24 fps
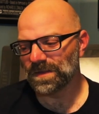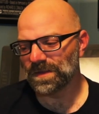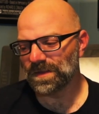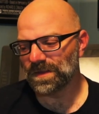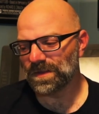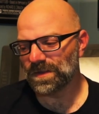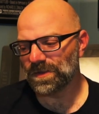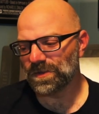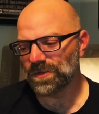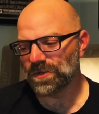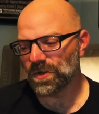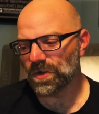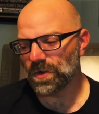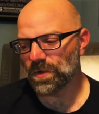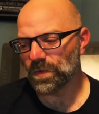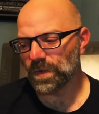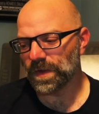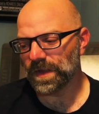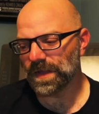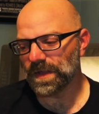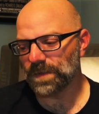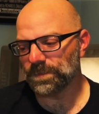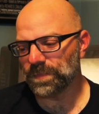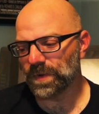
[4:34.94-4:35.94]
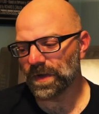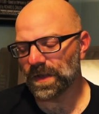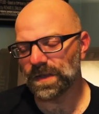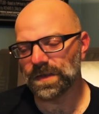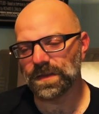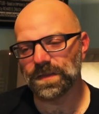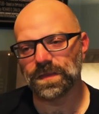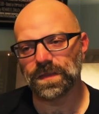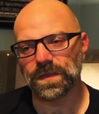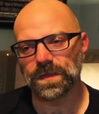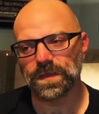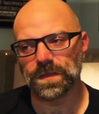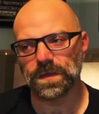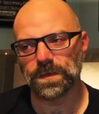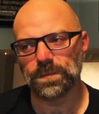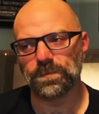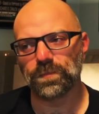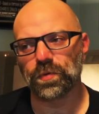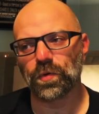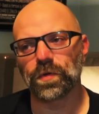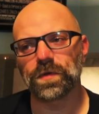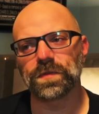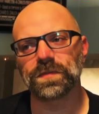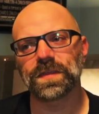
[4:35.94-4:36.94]
you know, but the
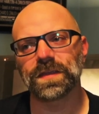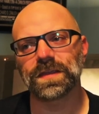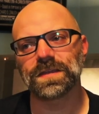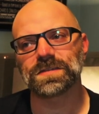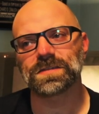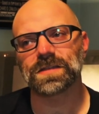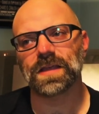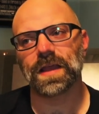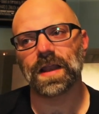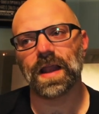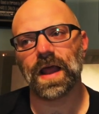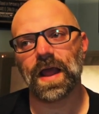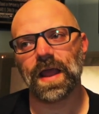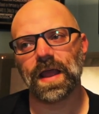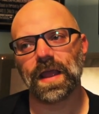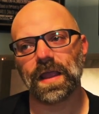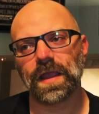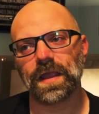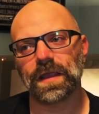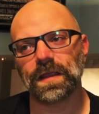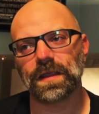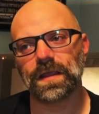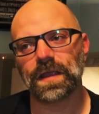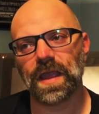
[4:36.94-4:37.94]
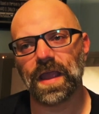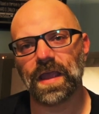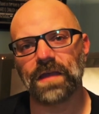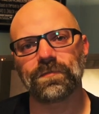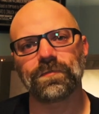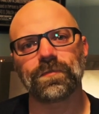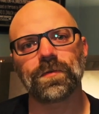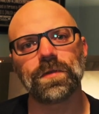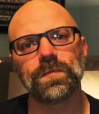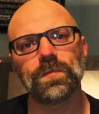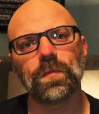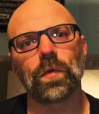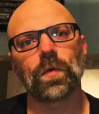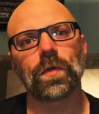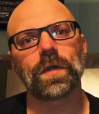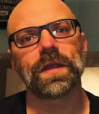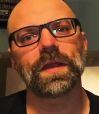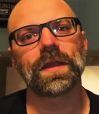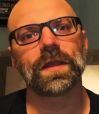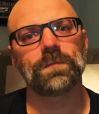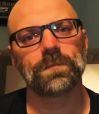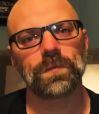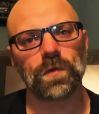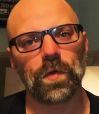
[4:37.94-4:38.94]
important thing is that every morning
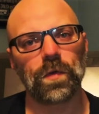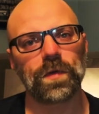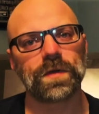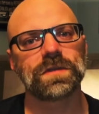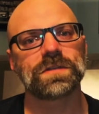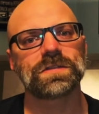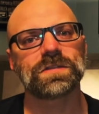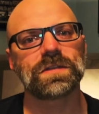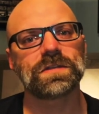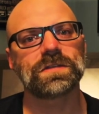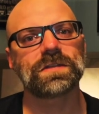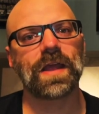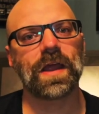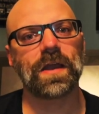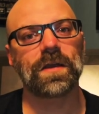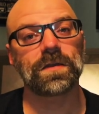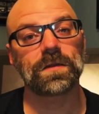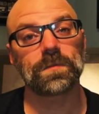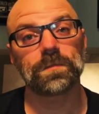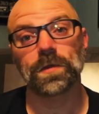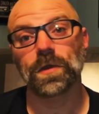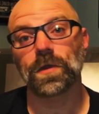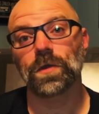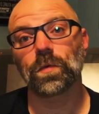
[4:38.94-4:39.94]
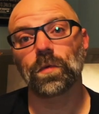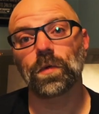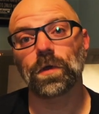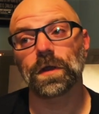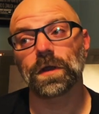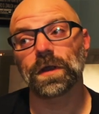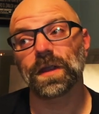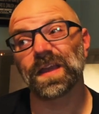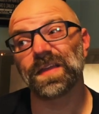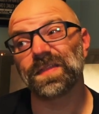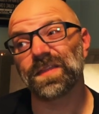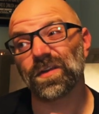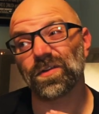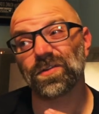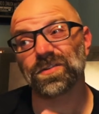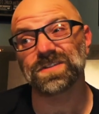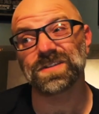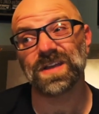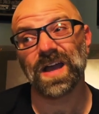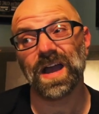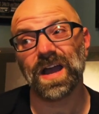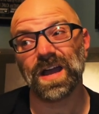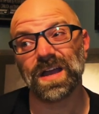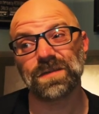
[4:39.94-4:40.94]
I'm going to sit down and I'm going to work. And there are
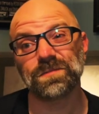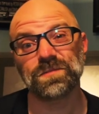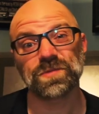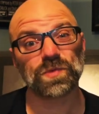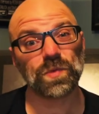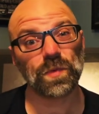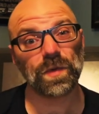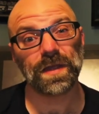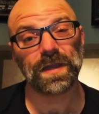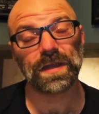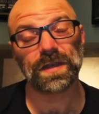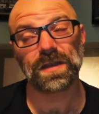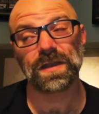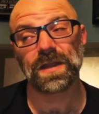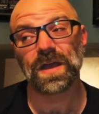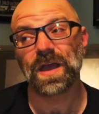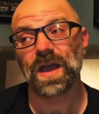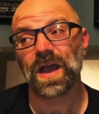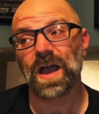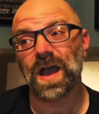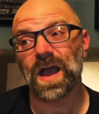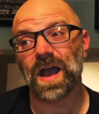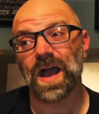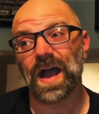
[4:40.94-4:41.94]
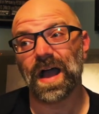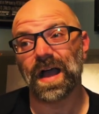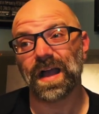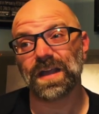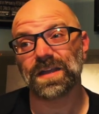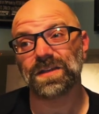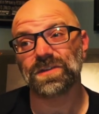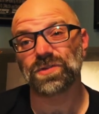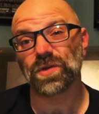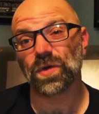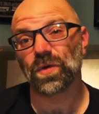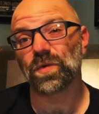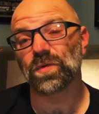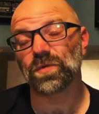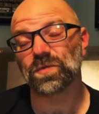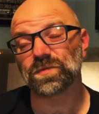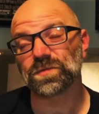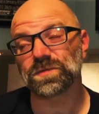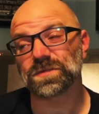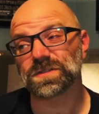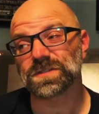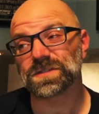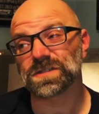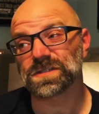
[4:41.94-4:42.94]
times when I don't
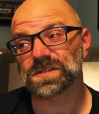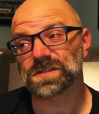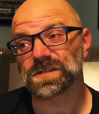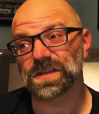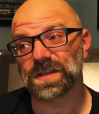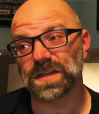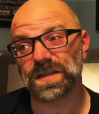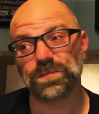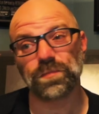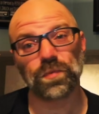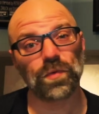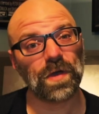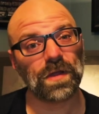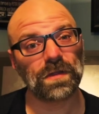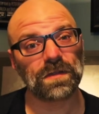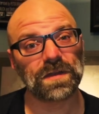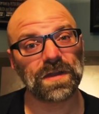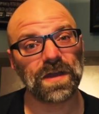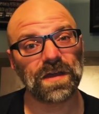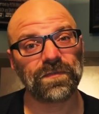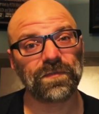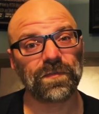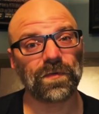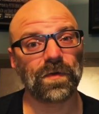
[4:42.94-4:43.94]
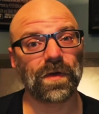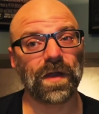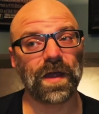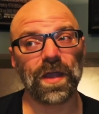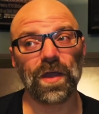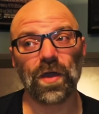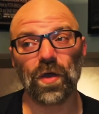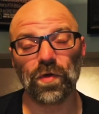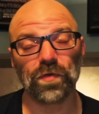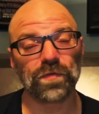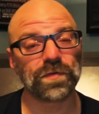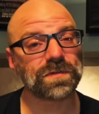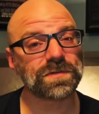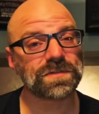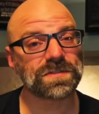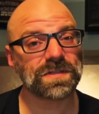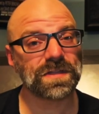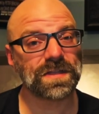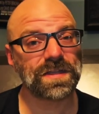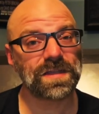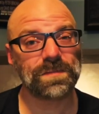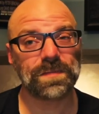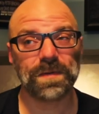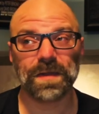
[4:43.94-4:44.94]
sleep well enough or I
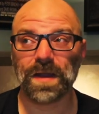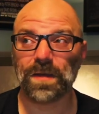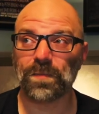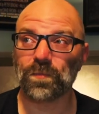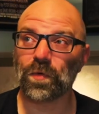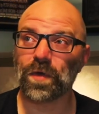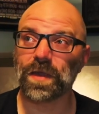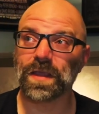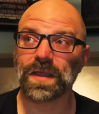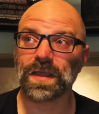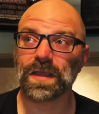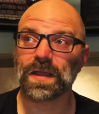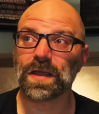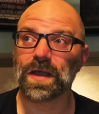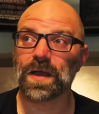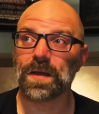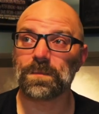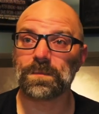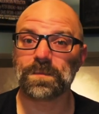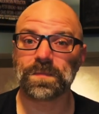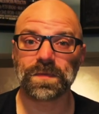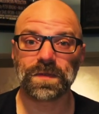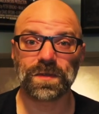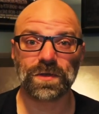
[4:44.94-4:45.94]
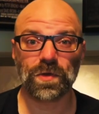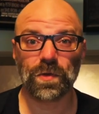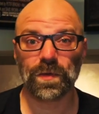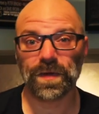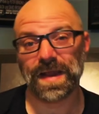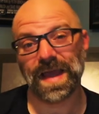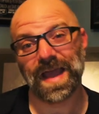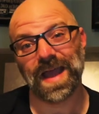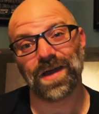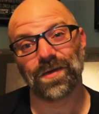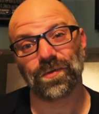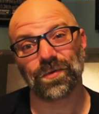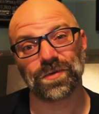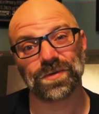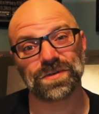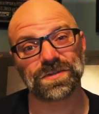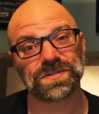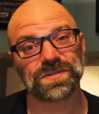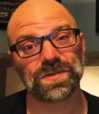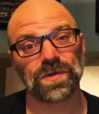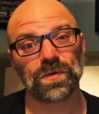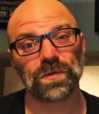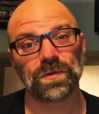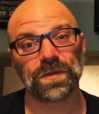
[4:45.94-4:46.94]
oversleep and I'm waking up, you know, an hour or
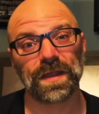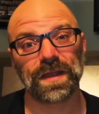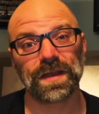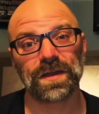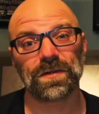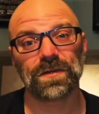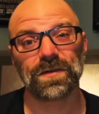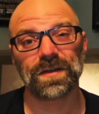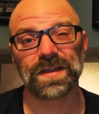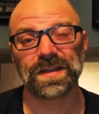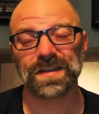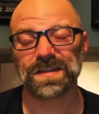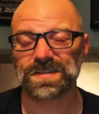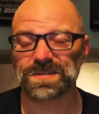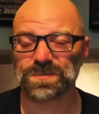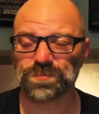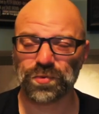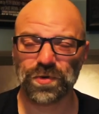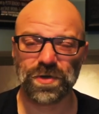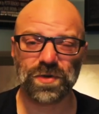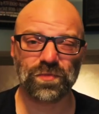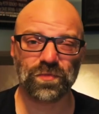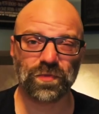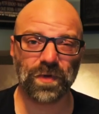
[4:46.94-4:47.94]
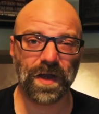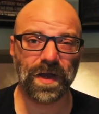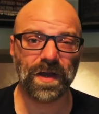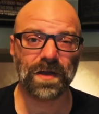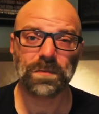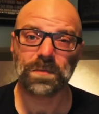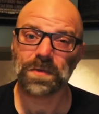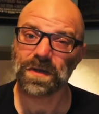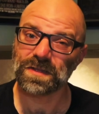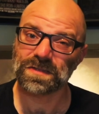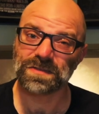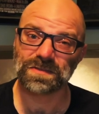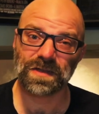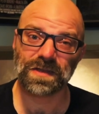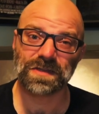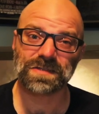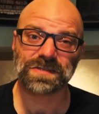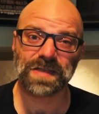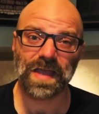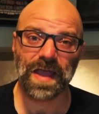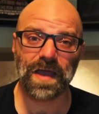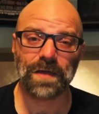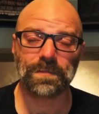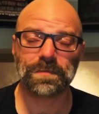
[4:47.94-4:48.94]
so later. It's pretty rare, but it does
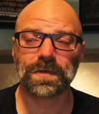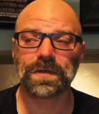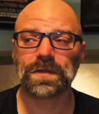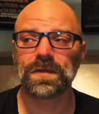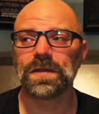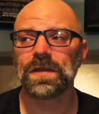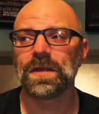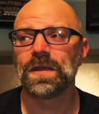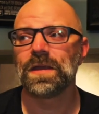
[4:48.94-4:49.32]
happen.